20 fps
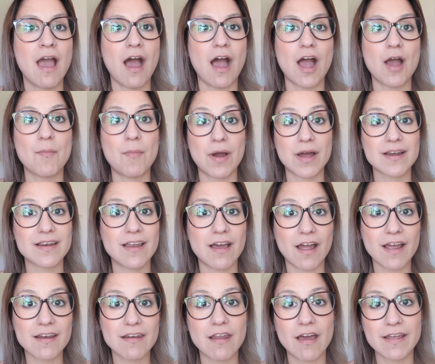
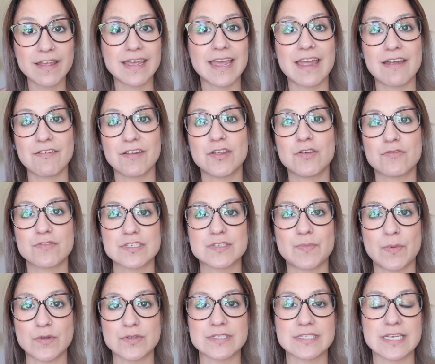I like hearing your
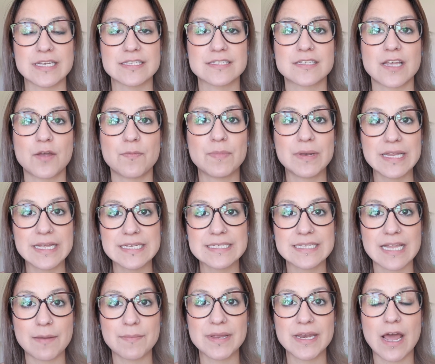responses, so
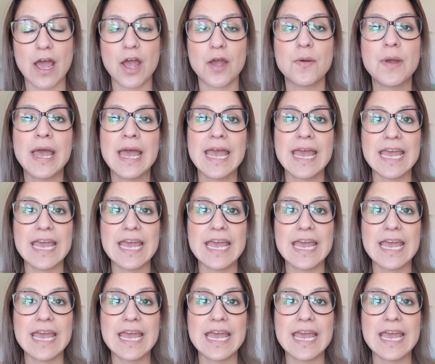please let me know.